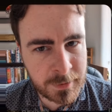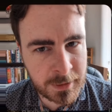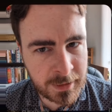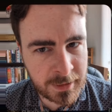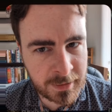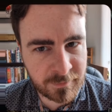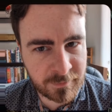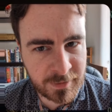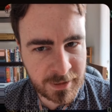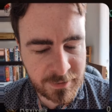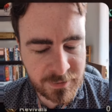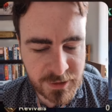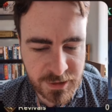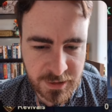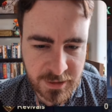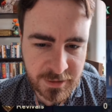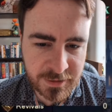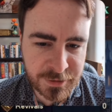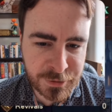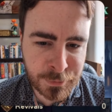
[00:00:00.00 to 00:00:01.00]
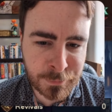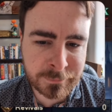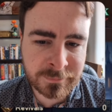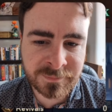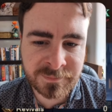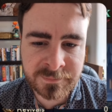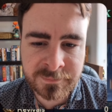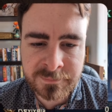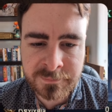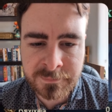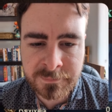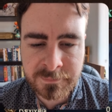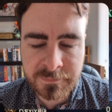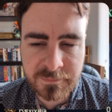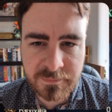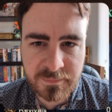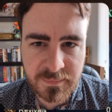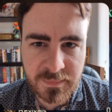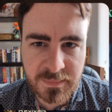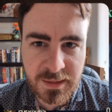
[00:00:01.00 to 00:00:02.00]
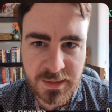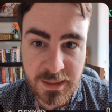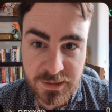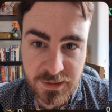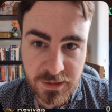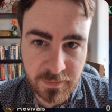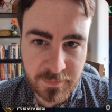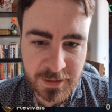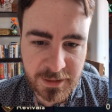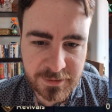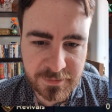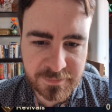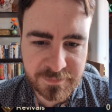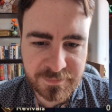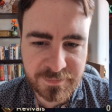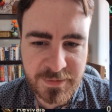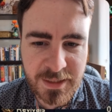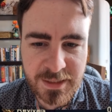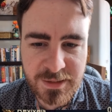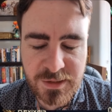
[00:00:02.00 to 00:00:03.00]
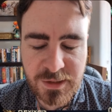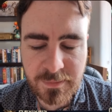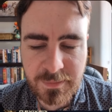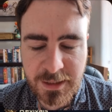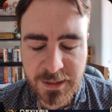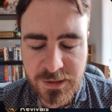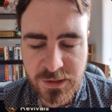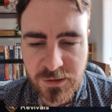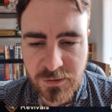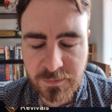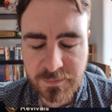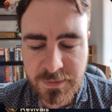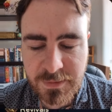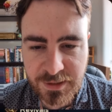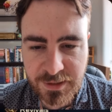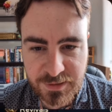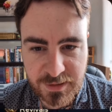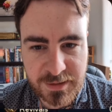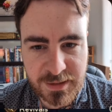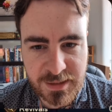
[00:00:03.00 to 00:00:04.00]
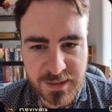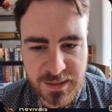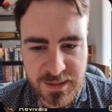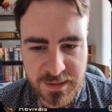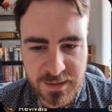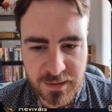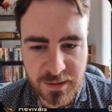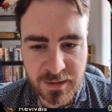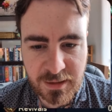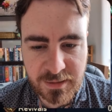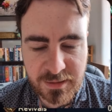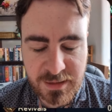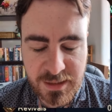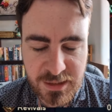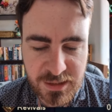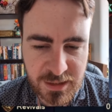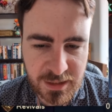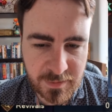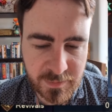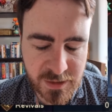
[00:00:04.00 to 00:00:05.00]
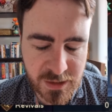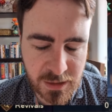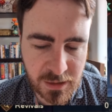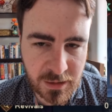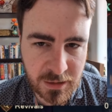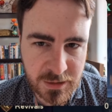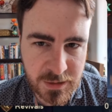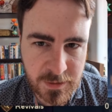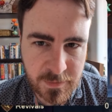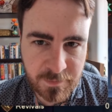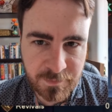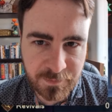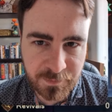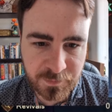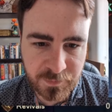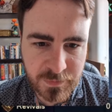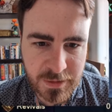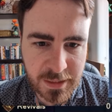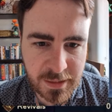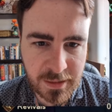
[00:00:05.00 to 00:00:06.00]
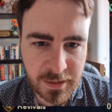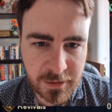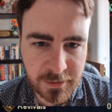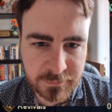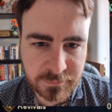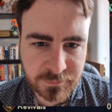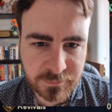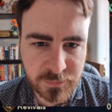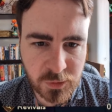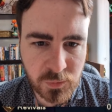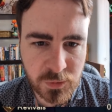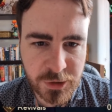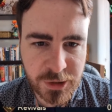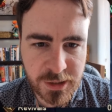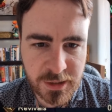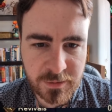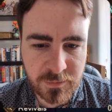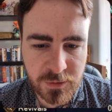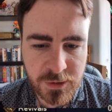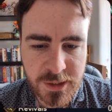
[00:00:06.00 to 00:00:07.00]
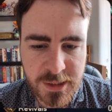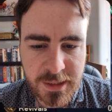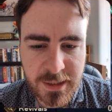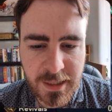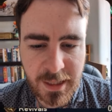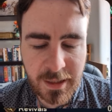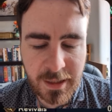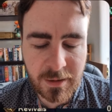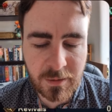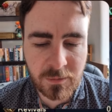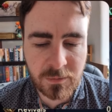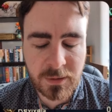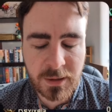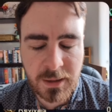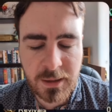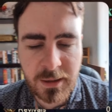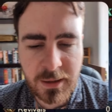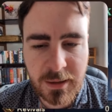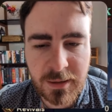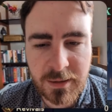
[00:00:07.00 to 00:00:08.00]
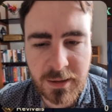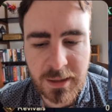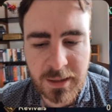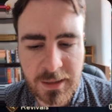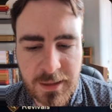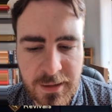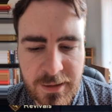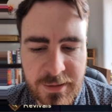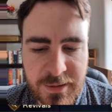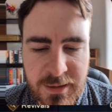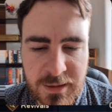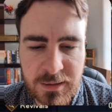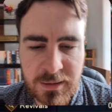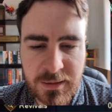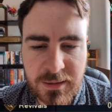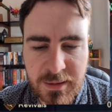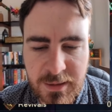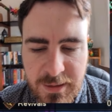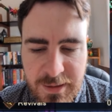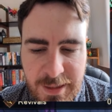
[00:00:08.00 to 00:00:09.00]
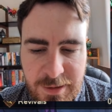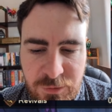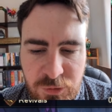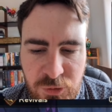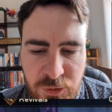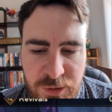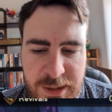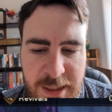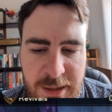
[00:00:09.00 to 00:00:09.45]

heck, round 6. That's not bad. That's not bad at all. I think this is this team is a loss. But we'll see. We'll see how the counter-attack